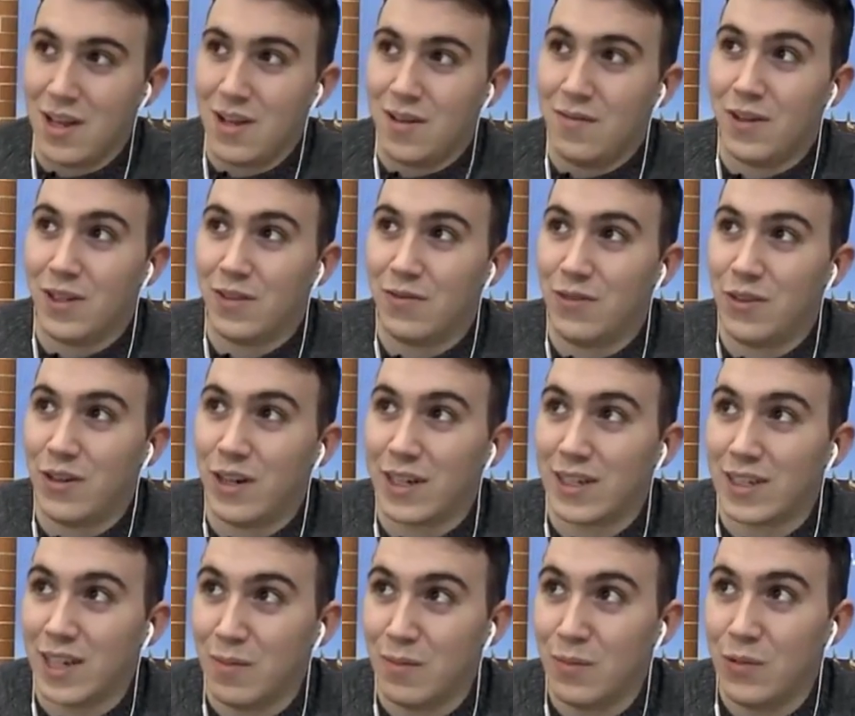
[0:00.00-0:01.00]
But for
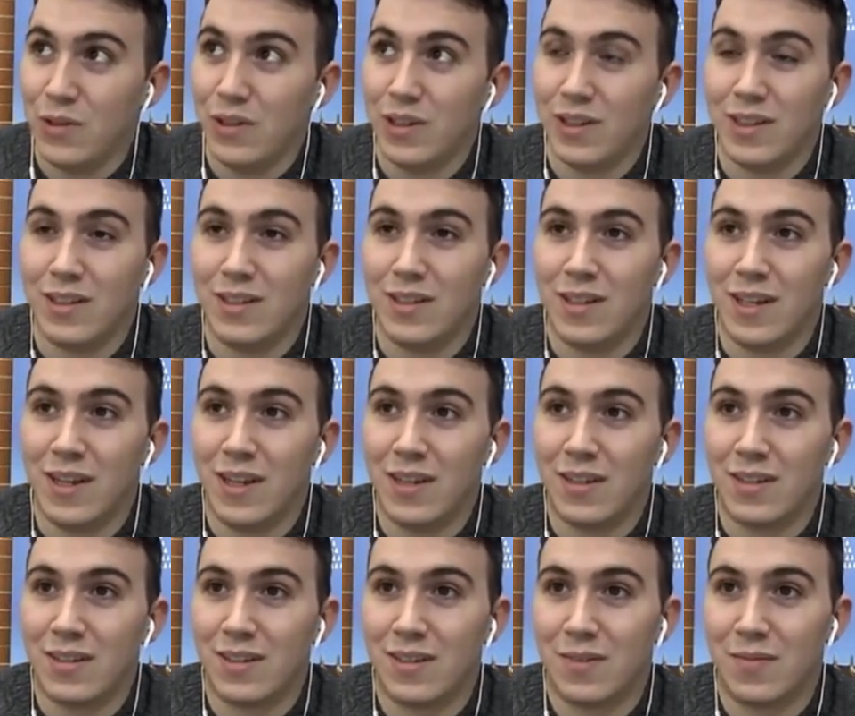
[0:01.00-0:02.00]
example, they
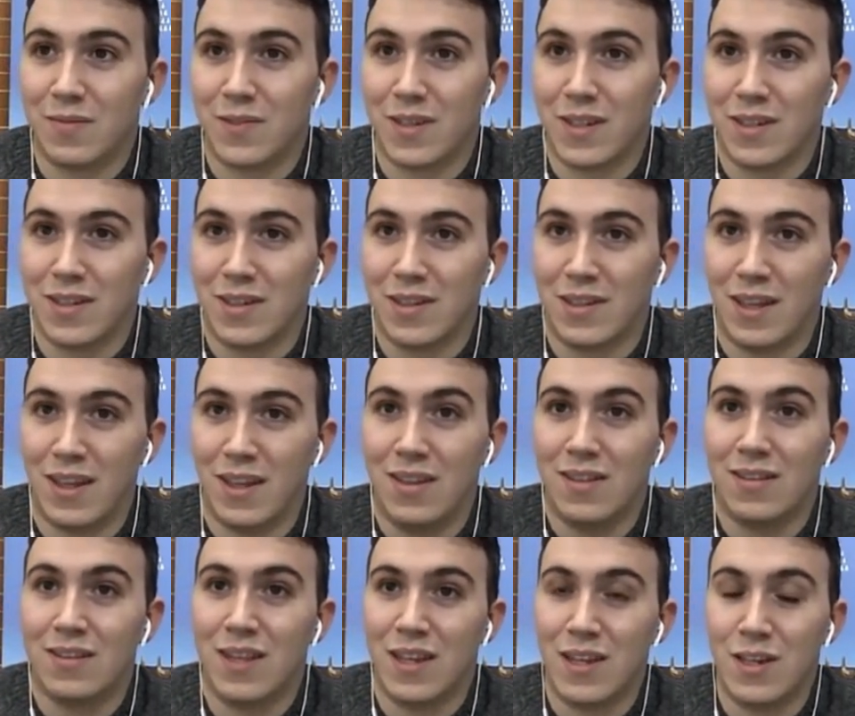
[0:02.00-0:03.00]

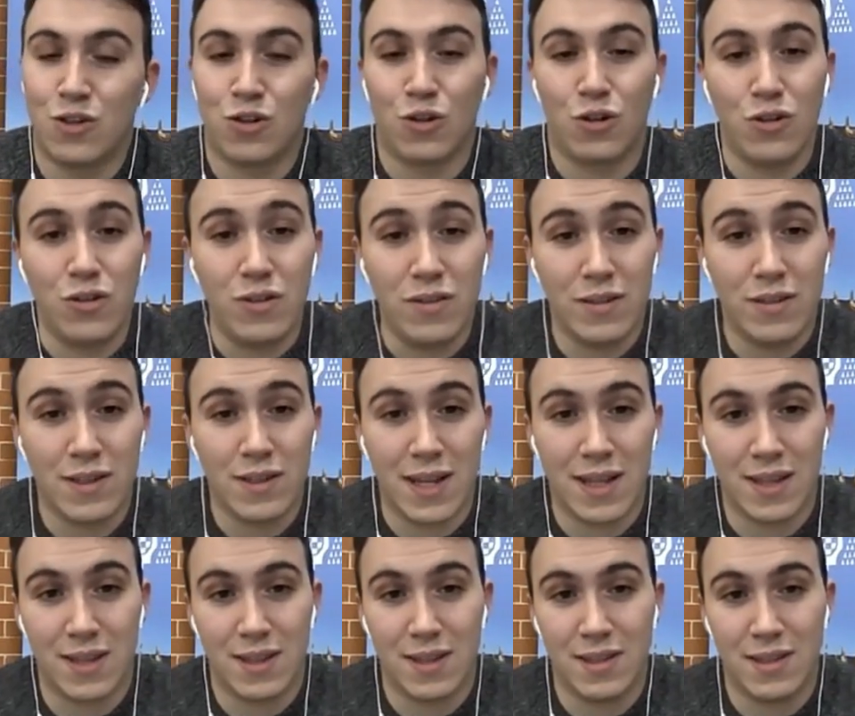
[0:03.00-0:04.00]
saw
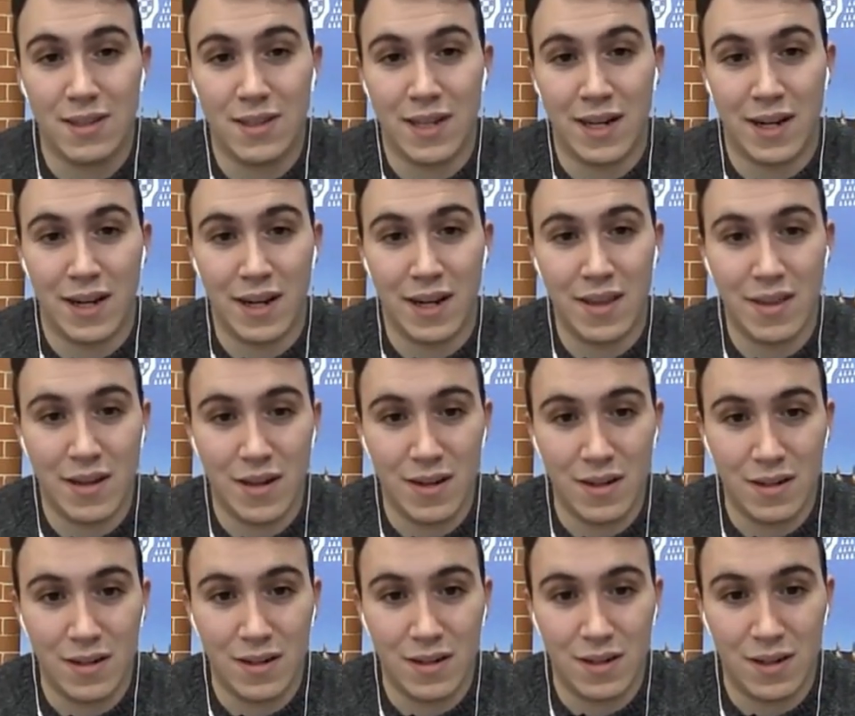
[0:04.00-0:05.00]
that the radar,
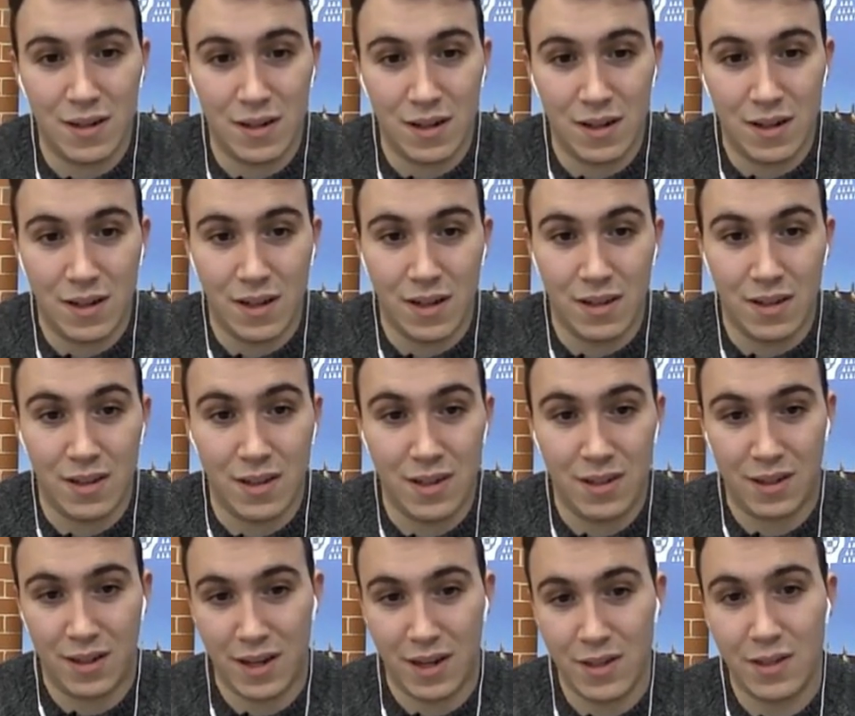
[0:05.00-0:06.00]
in this
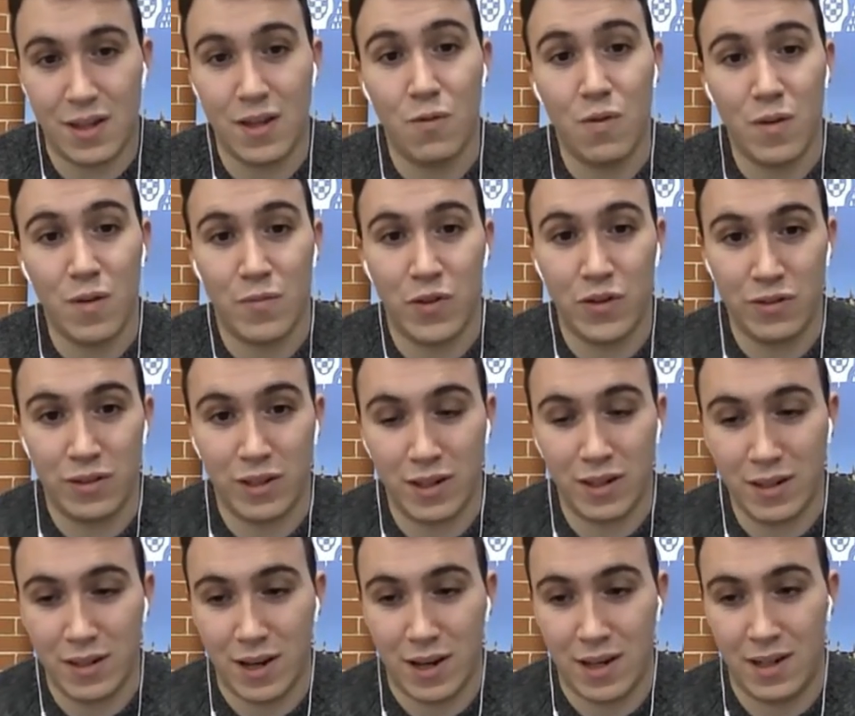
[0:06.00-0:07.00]
case, they were
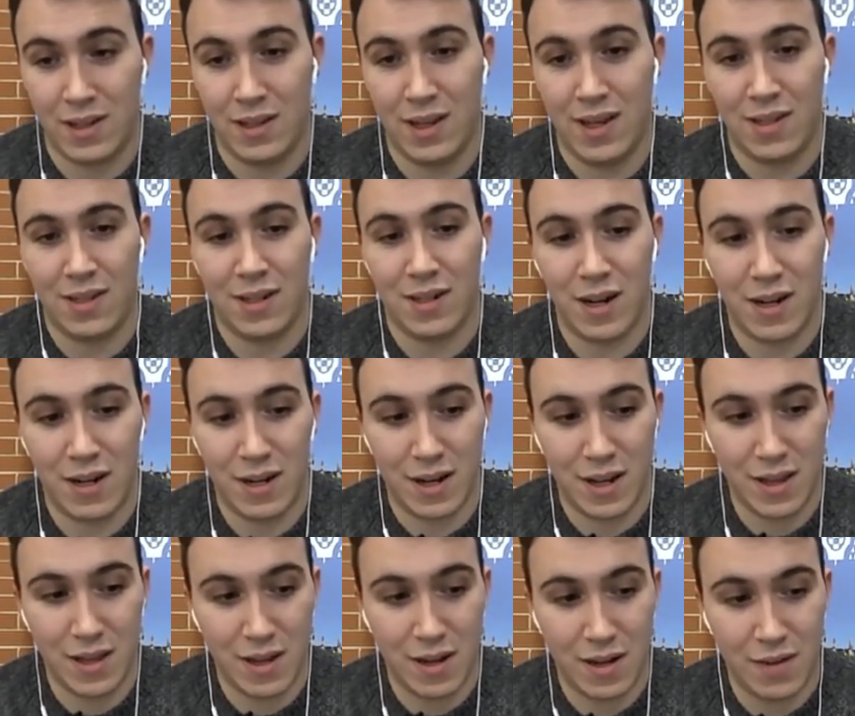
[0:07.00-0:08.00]
mounting an industrial
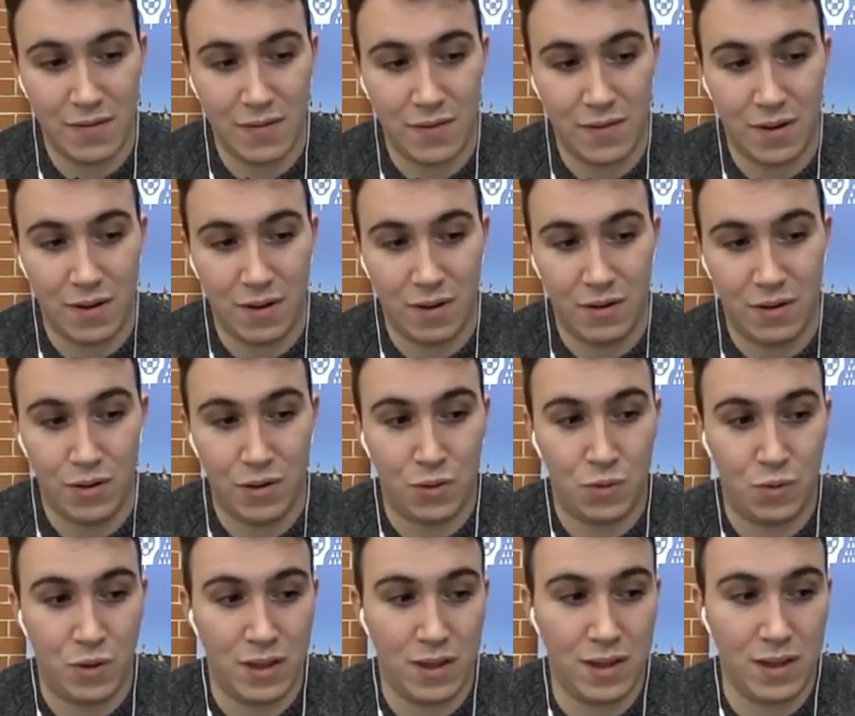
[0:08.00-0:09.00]
radar from
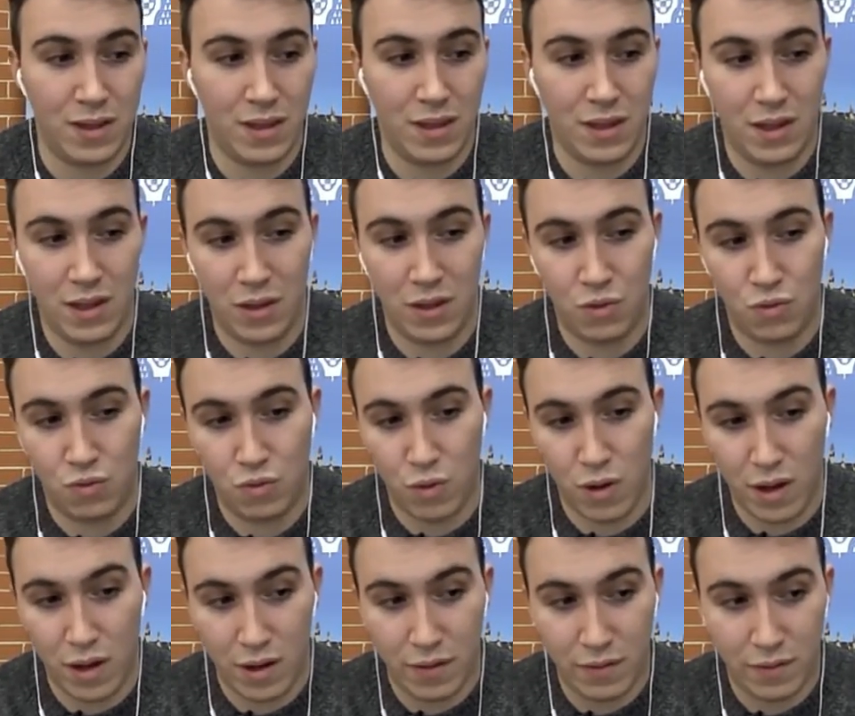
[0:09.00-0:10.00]

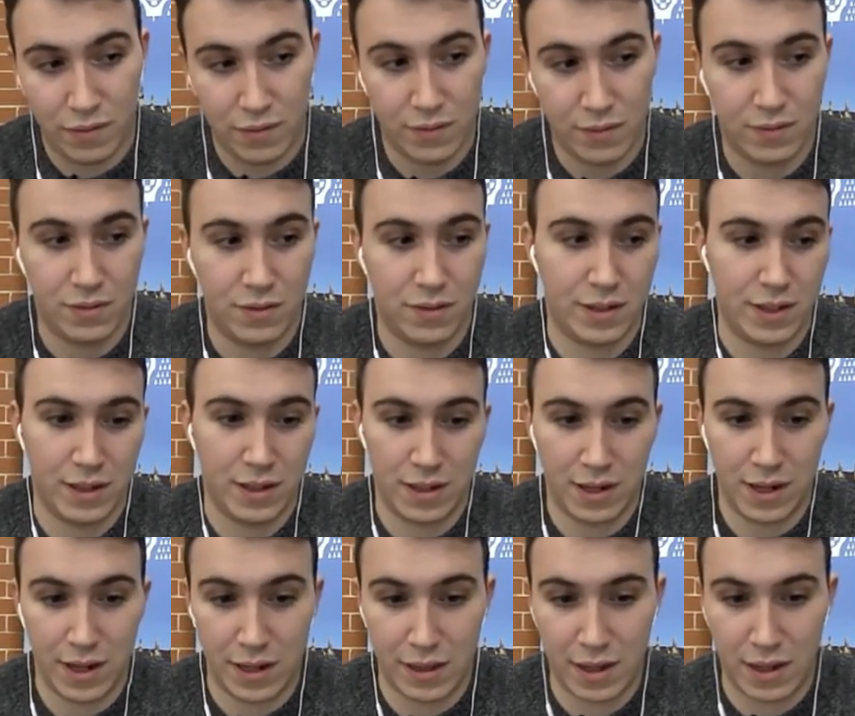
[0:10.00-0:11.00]
2012 or
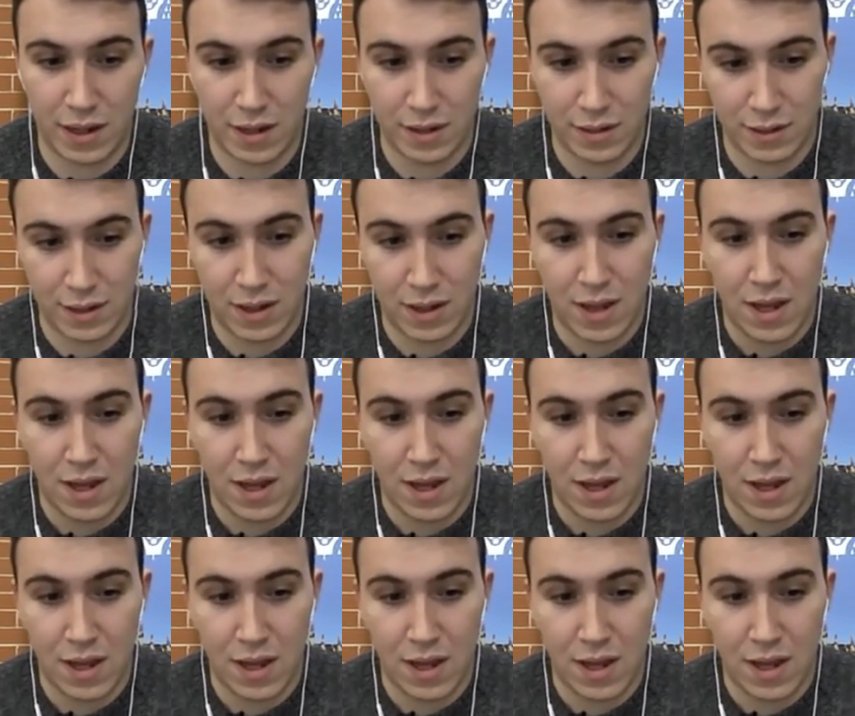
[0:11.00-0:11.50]
something like that.